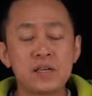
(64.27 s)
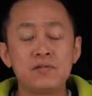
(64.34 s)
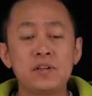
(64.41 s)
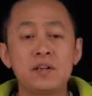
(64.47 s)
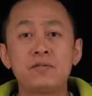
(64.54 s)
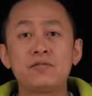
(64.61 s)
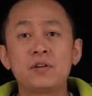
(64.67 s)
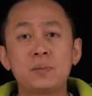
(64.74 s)

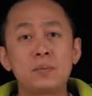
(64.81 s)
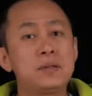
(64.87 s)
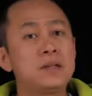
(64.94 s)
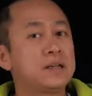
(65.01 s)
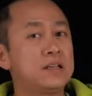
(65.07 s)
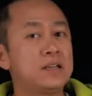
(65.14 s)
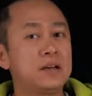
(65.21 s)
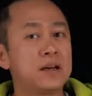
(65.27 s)
even after I
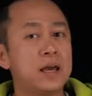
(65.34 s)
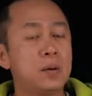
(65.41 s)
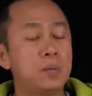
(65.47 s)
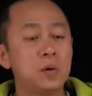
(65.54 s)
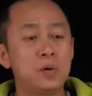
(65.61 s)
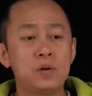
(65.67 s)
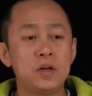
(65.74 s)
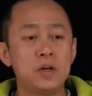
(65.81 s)
plug in the
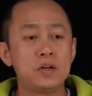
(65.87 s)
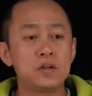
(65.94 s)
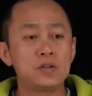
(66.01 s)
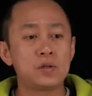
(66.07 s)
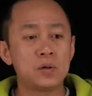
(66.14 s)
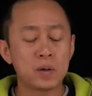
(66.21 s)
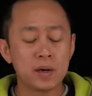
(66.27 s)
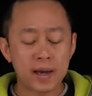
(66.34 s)
cable?
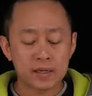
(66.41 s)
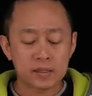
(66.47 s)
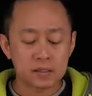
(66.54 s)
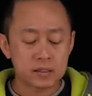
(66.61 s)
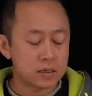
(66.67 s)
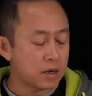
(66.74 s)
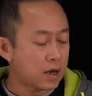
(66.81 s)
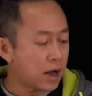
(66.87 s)
So
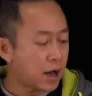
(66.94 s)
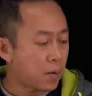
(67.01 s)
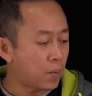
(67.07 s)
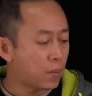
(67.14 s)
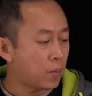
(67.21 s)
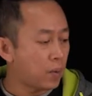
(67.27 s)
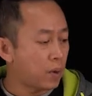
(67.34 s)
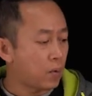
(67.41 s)
guys,
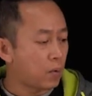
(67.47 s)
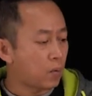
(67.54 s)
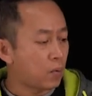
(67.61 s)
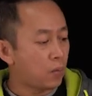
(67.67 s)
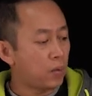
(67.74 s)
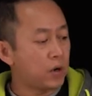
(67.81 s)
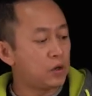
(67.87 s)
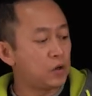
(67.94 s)

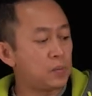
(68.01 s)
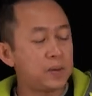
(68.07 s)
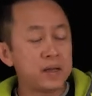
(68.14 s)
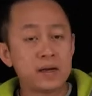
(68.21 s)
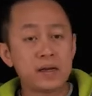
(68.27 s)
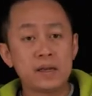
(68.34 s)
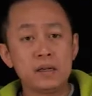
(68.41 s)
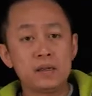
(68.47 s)
when you
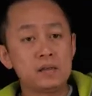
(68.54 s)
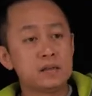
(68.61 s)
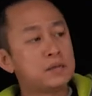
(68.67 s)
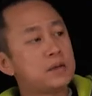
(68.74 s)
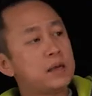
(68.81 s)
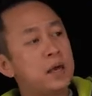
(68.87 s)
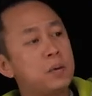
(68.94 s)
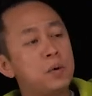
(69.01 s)
plug in
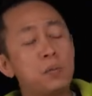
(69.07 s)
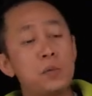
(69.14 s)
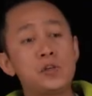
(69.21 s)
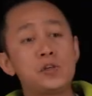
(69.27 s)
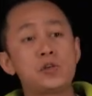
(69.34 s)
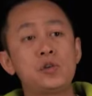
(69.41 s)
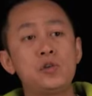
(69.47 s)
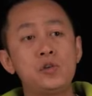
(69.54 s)
the cable,
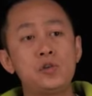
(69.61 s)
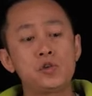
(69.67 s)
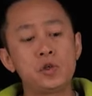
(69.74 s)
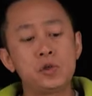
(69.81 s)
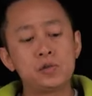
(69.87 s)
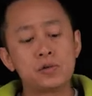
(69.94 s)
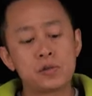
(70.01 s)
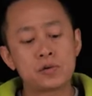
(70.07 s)
make sure you
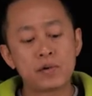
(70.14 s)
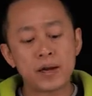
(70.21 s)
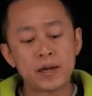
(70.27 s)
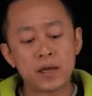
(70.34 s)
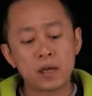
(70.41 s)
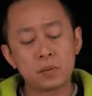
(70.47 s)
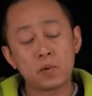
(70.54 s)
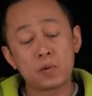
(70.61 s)
choose the right
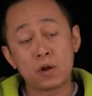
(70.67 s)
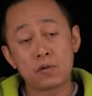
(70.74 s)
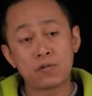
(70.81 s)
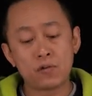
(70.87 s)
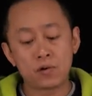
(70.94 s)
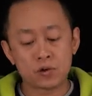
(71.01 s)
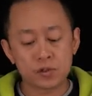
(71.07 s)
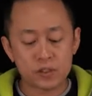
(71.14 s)
cable, of
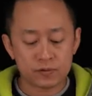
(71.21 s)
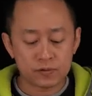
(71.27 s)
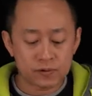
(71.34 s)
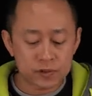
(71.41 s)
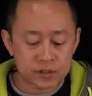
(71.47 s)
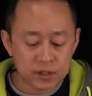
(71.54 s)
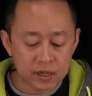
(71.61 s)
course, the first